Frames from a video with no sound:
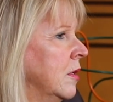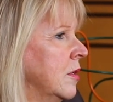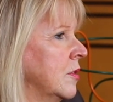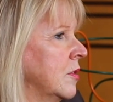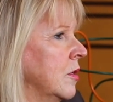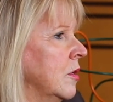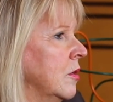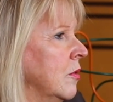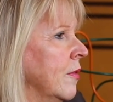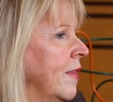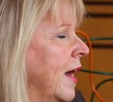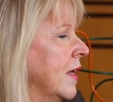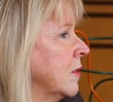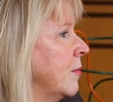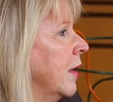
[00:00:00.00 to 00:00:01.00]
So
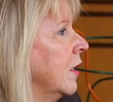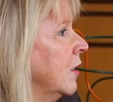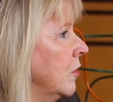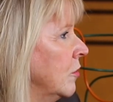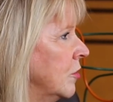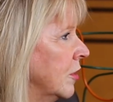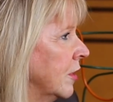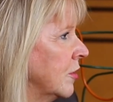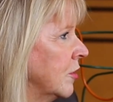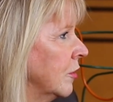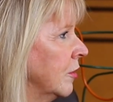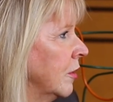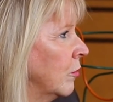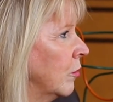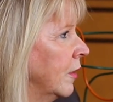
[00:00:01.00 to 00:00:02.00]
that's been a huge
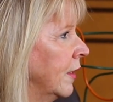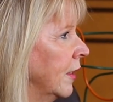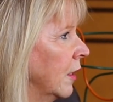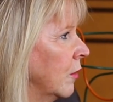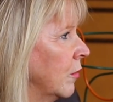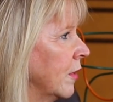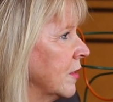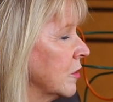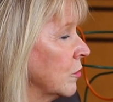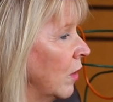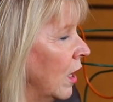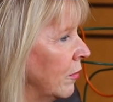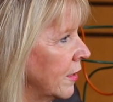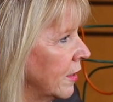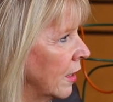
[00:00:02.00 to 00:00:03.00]
issue that we're dealing with as
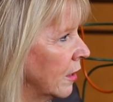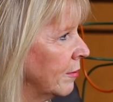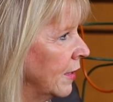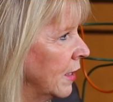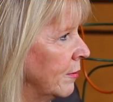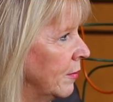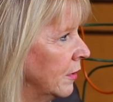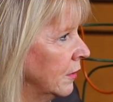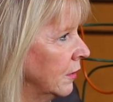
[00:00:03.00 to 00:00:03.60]
well with young people.